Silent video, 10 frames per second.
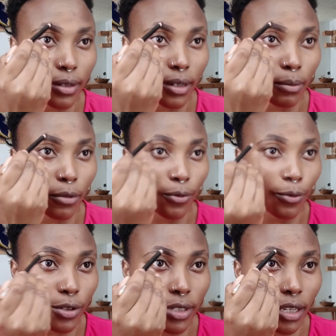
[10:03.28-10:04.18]
I'm not
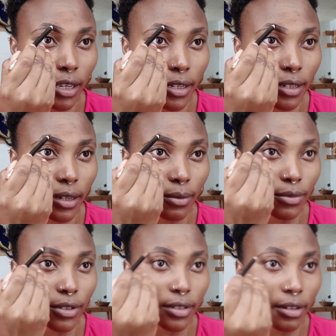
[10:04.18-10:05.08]
forcing it, I'm
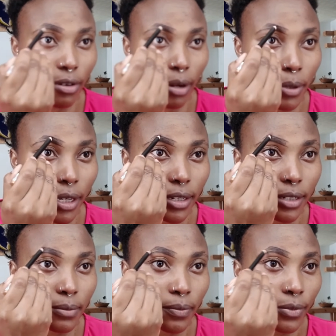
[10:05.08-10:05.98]
just grabbing it.
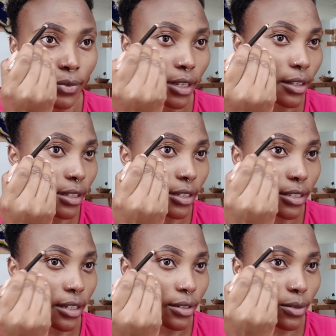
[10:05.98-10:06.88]
And then
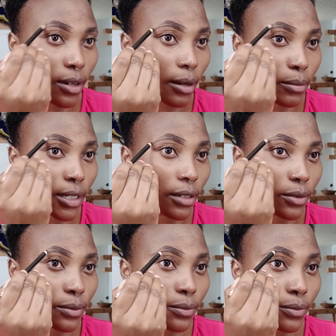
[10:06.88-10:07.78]
it has to come
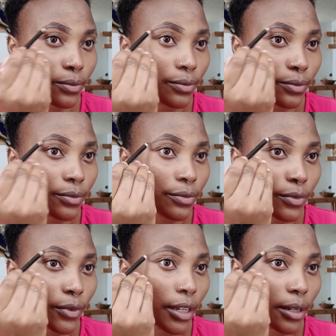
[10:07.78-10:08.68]
down
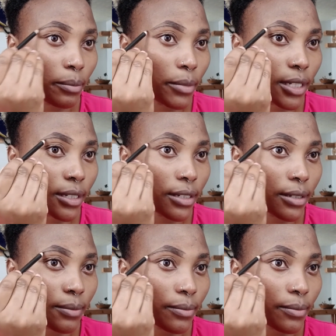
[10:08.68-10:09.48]
and meet